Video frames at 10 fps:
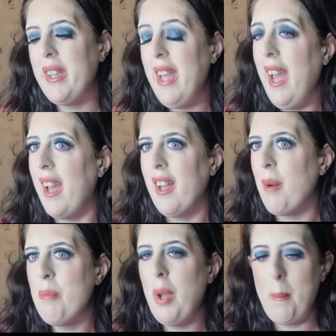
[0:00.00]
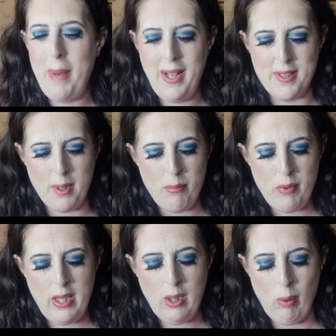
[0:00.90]
But yeah, I'm not
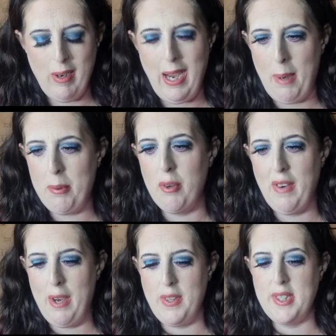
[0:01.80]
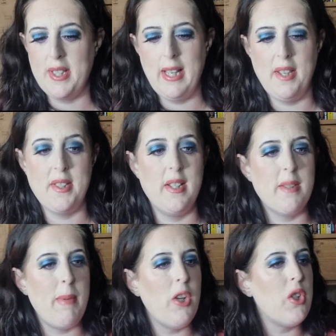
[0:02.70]
mad. I'm really quite happy with how this has
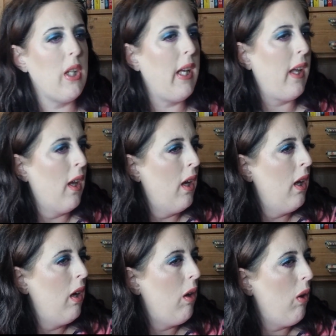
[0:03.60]
lasted, especially